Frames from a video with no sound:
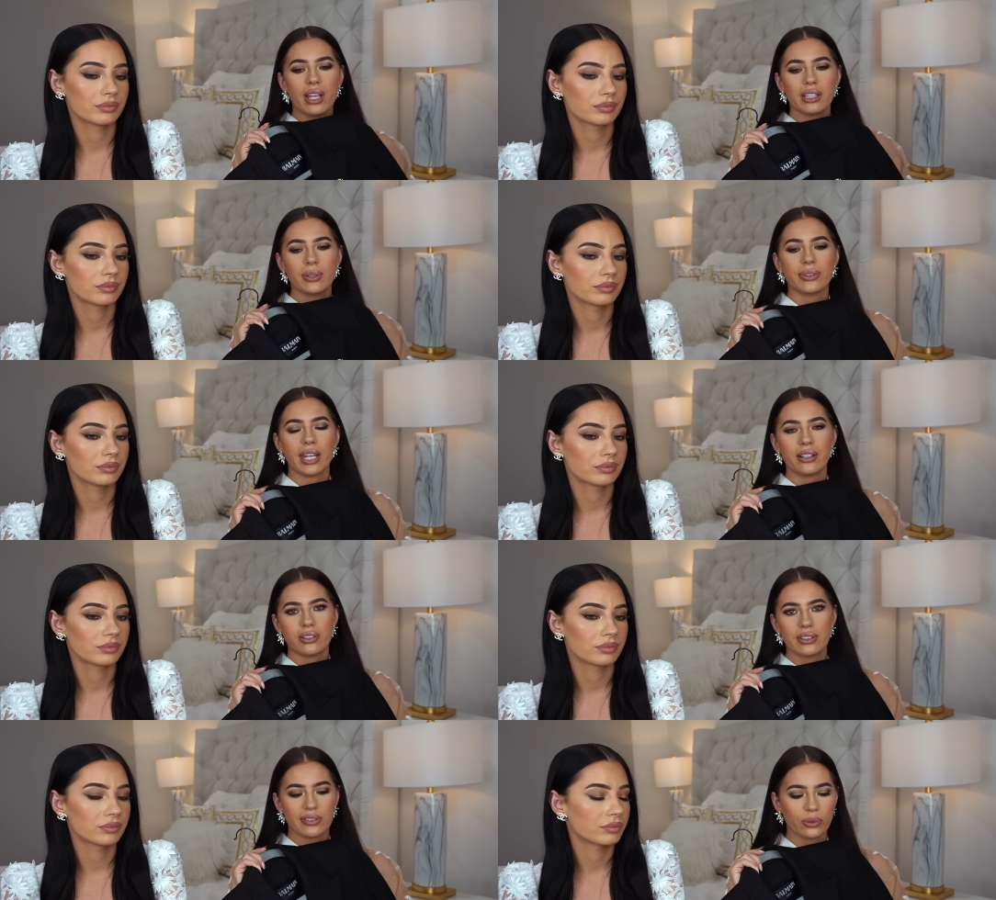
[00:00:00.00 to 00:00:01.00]
Speaker 1: I had to
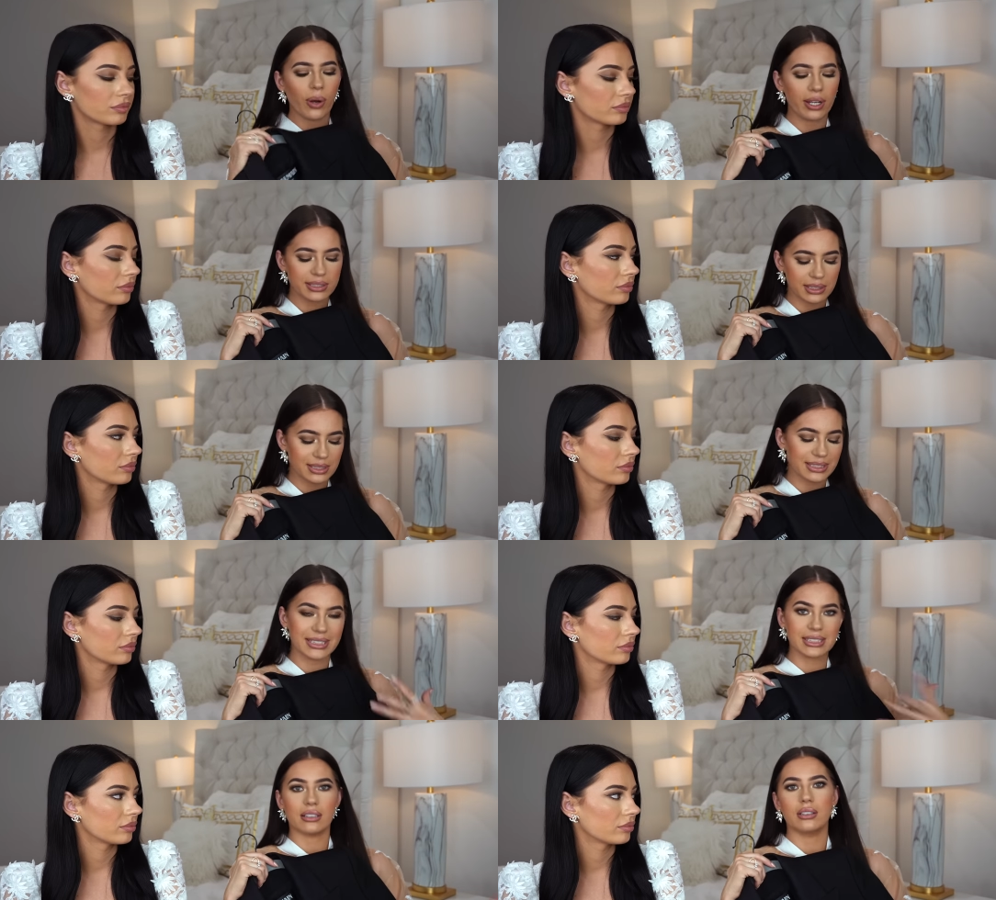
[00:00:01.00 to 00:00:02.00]
tailor this twice and
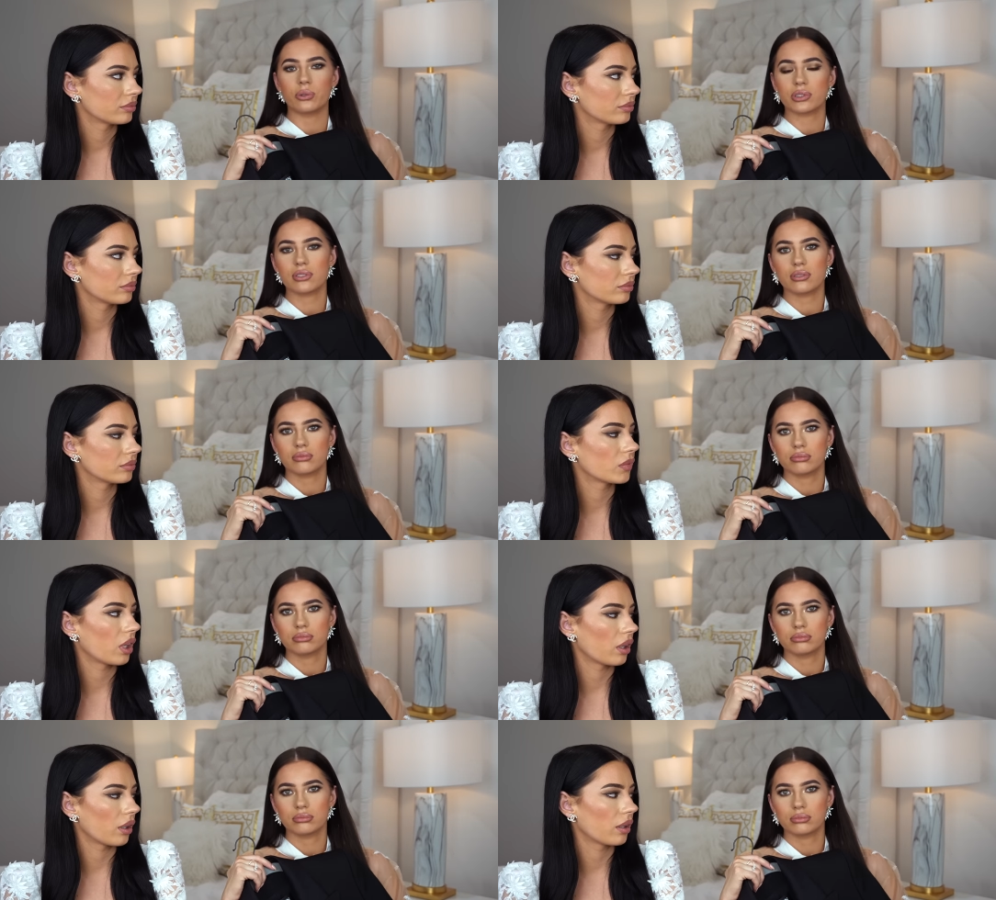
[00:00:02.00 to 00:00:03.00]
it's still loose
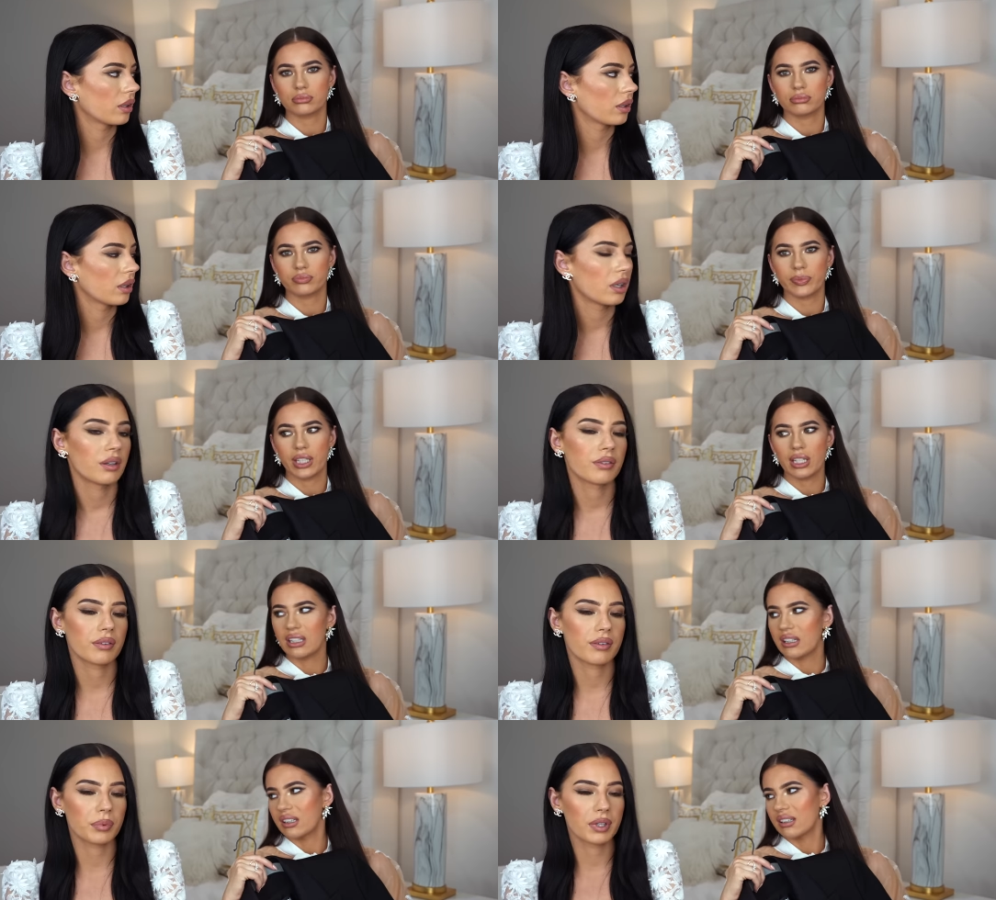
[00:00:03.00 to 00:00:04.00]
yeah
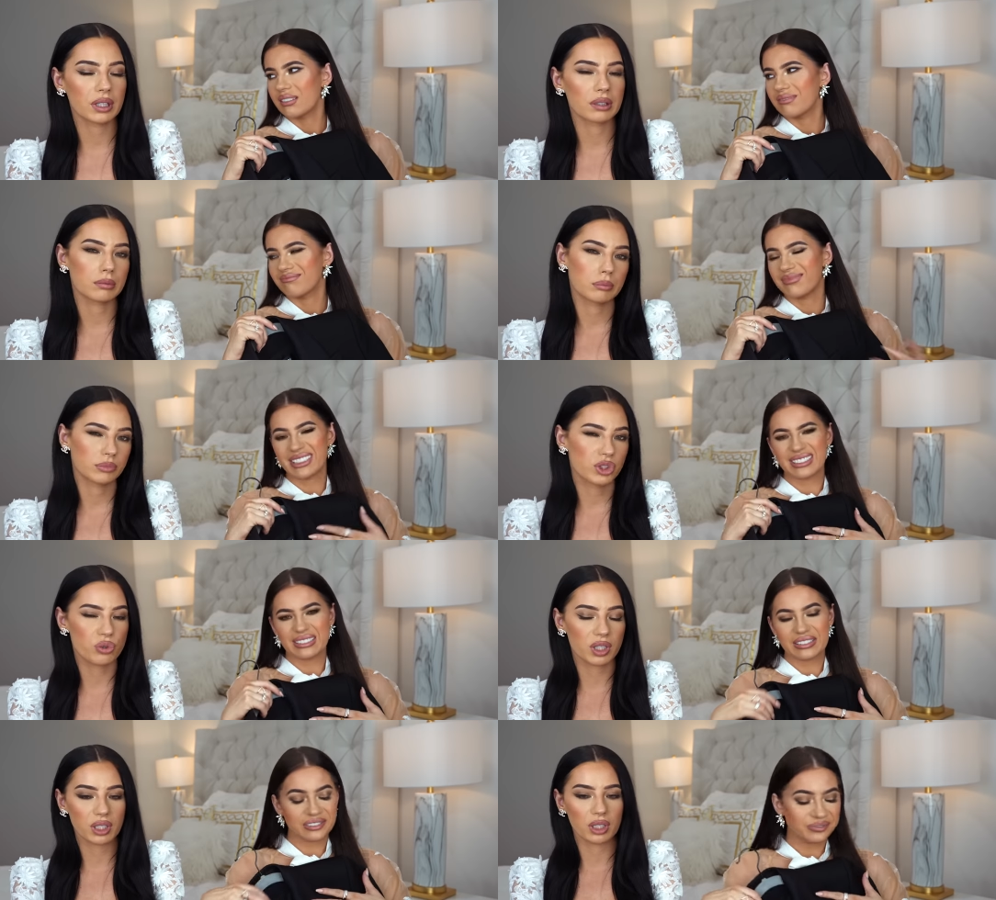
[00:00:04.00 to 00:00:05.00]
so it's a bit
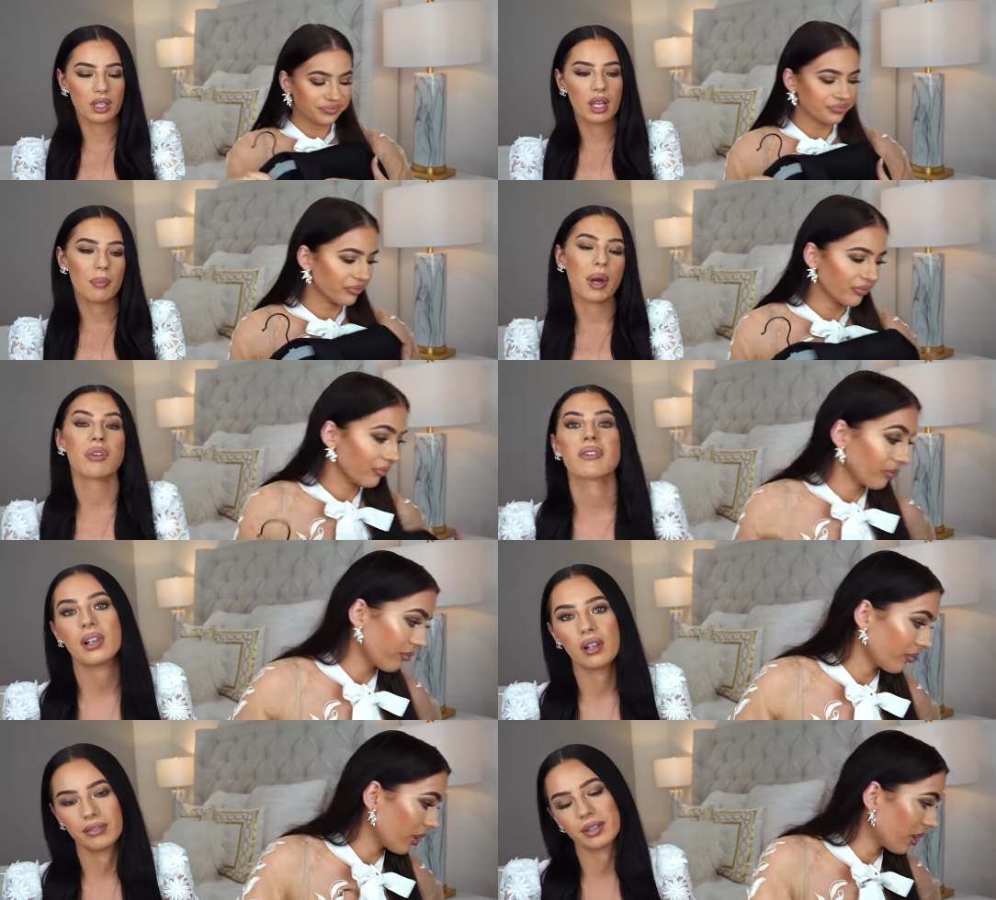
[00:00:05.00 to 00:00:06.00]
tricky. Know. But we
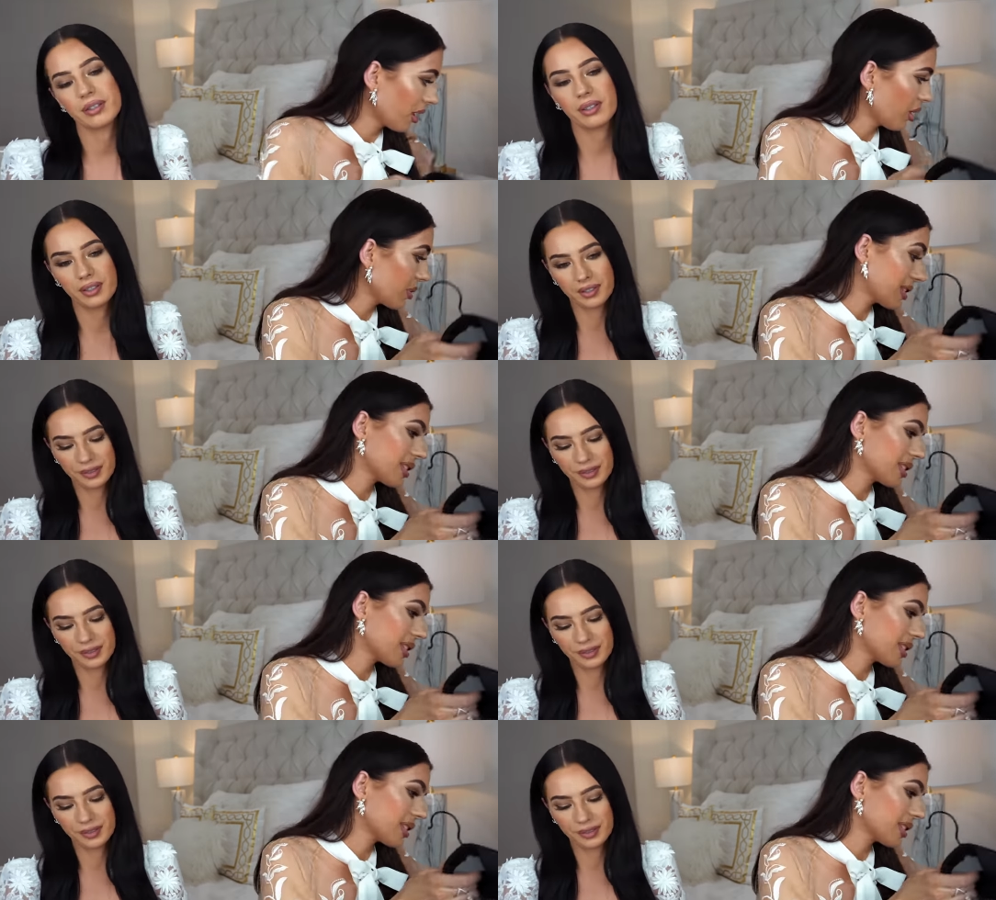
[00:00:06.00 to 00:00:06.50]
still love it. We